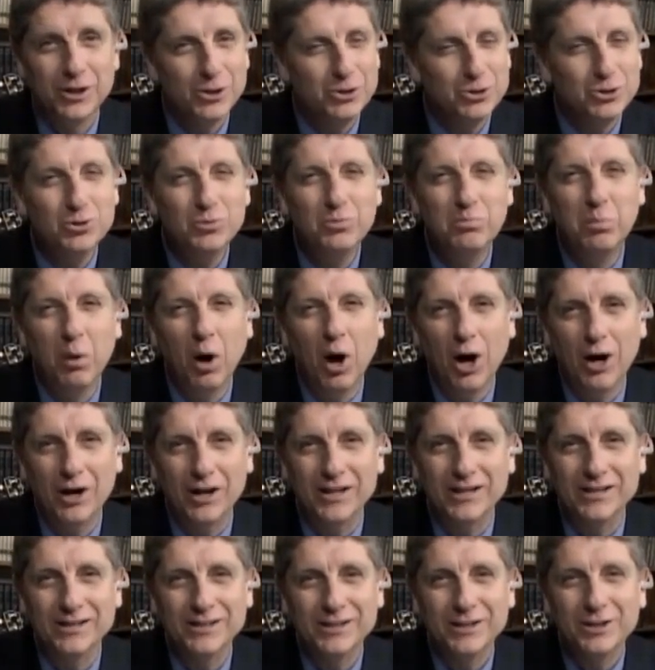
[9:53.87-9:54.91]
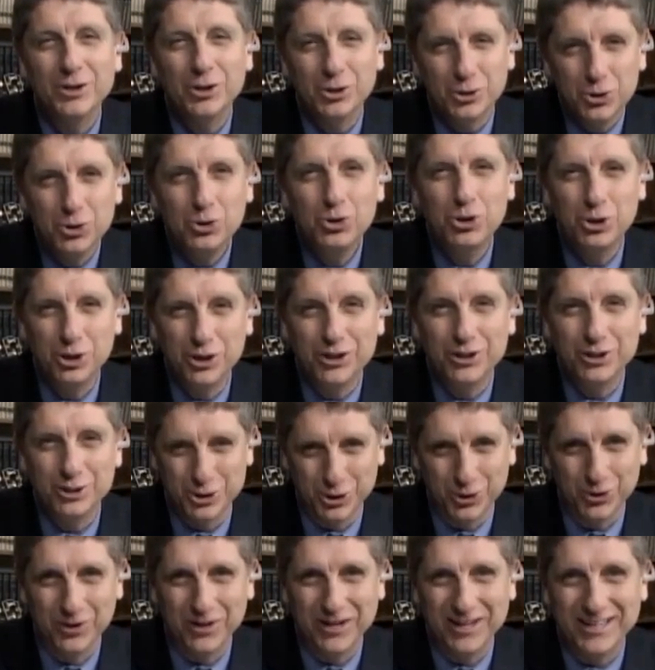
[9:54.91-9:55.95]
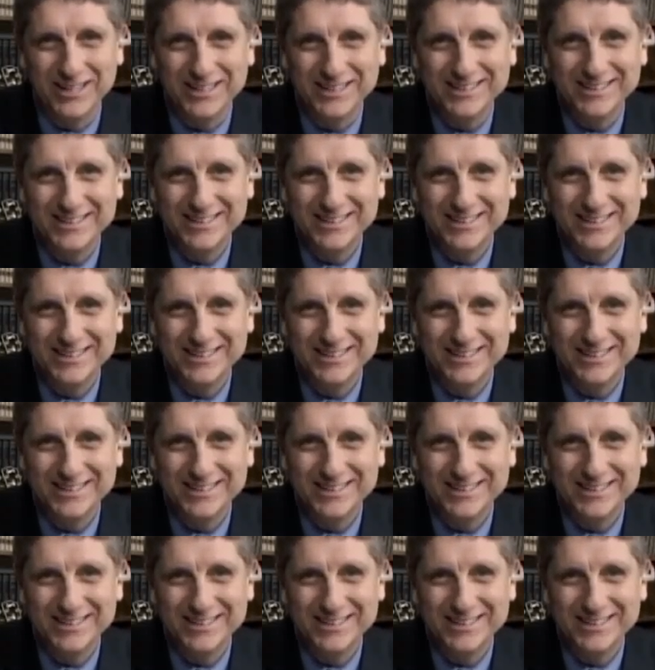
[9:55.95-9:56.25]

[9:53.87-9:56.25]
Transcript: You bought it, you should enjoy it.